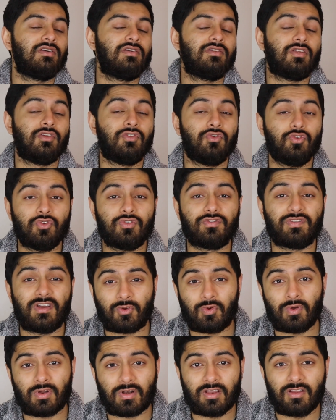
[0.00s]
the news very
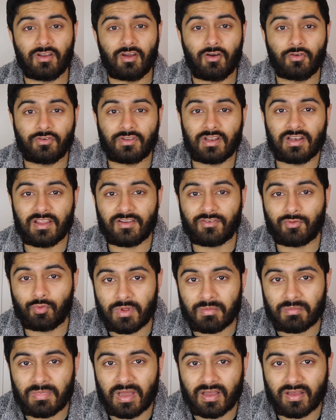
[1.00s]
quickly on the left
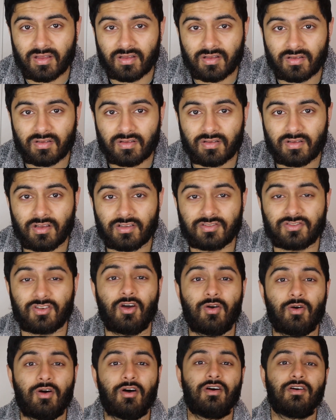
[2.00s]
wing back.
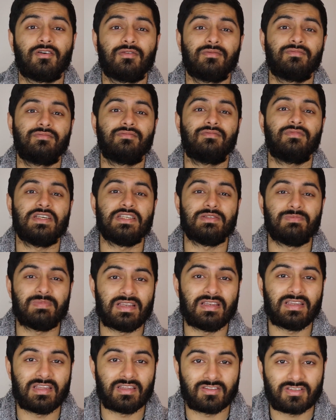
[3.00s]
Kurzawa is
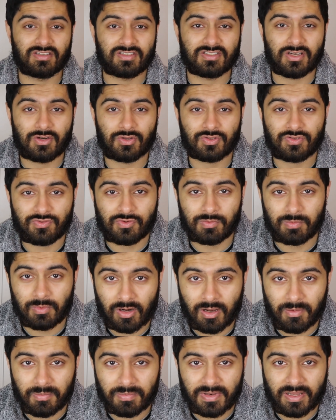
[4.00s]
being linked to Chelsea Football
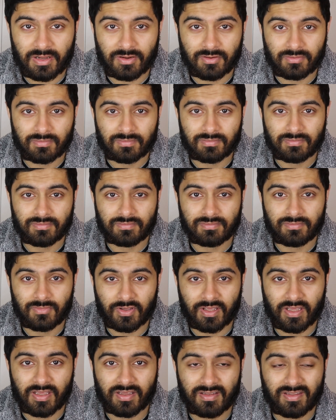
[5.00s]
Club now,
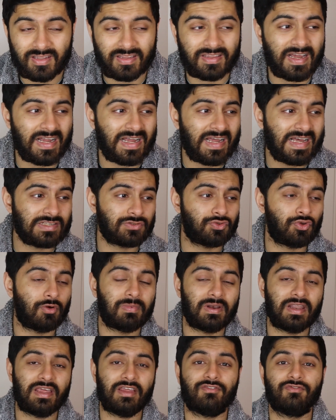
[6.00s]
okay? The guy has not
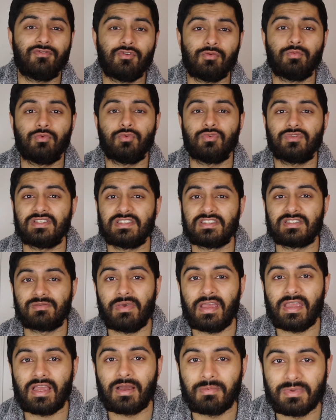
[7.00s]
played football since
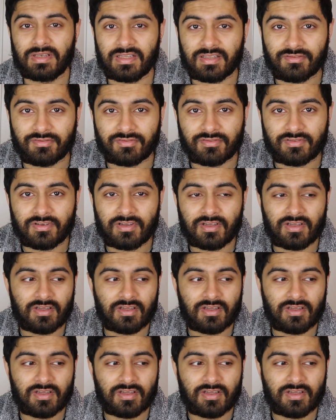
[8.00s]
May, I believe.